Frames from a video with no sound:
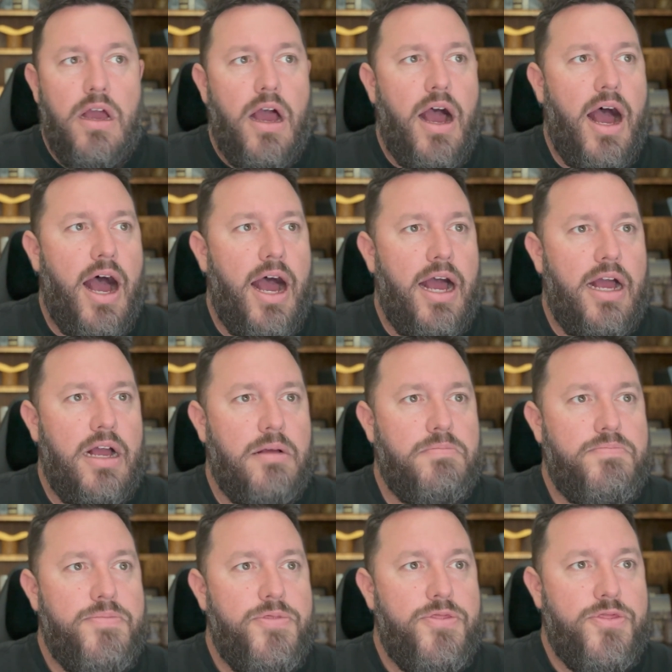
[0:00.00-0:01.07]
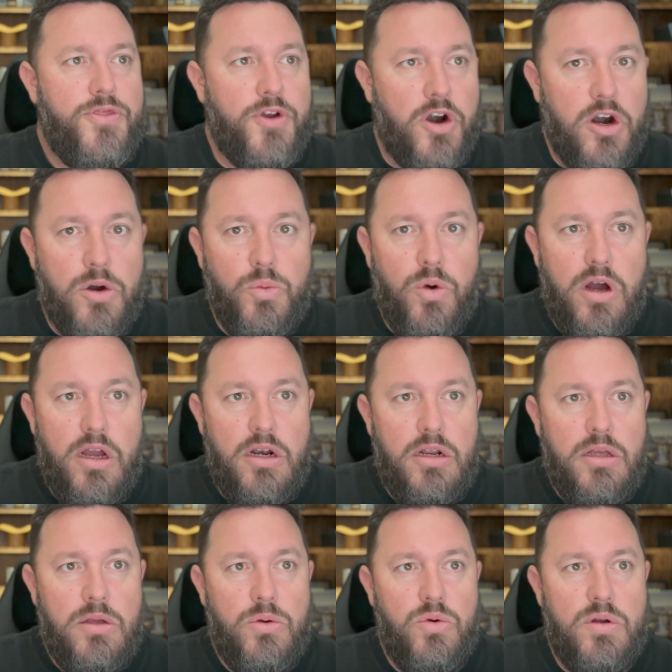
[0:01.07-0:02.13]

Uh, third one